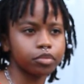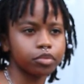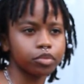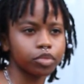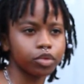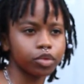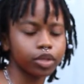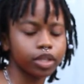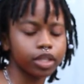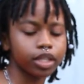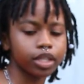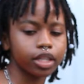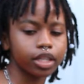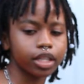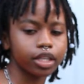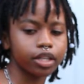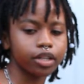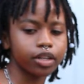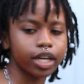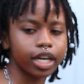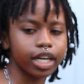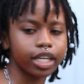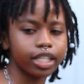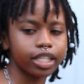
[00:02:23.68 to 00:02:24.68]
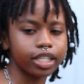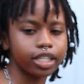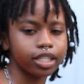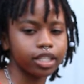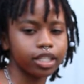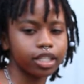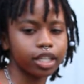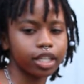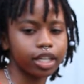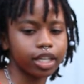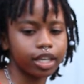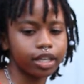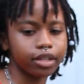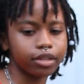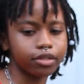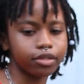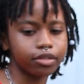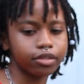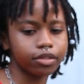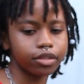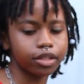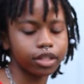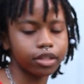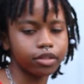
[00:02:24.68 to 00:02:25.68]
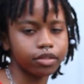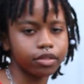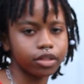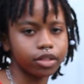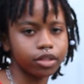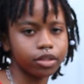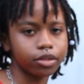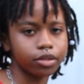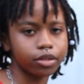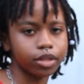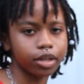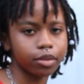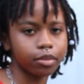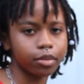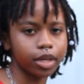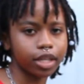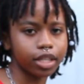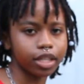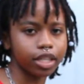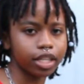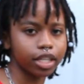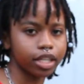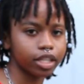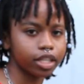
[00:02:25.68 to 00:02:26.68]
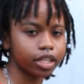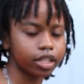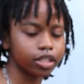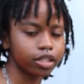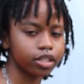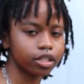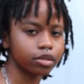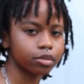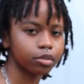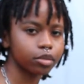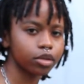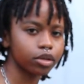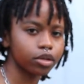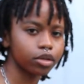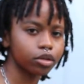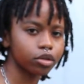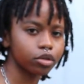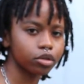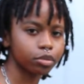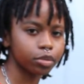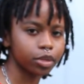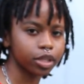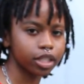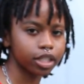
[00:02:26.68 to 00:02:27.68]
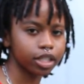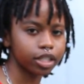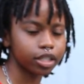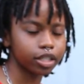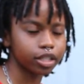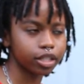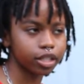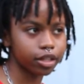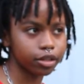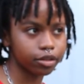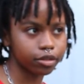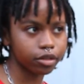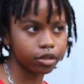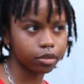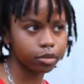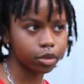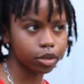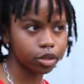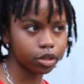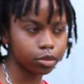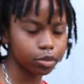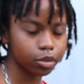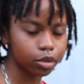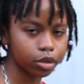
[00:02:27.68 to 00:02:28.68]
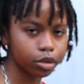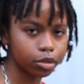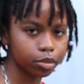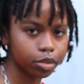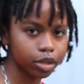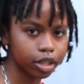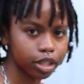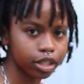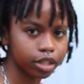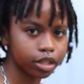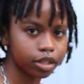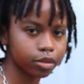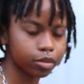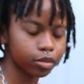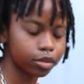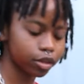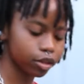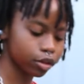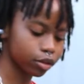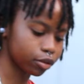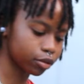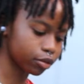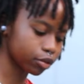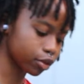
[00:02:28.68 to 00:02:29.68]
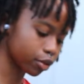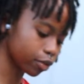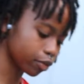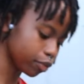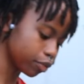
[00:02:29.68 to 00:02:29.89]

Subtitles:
bring their ideas to life, even though they may think it's small or because they're from a small place themselves.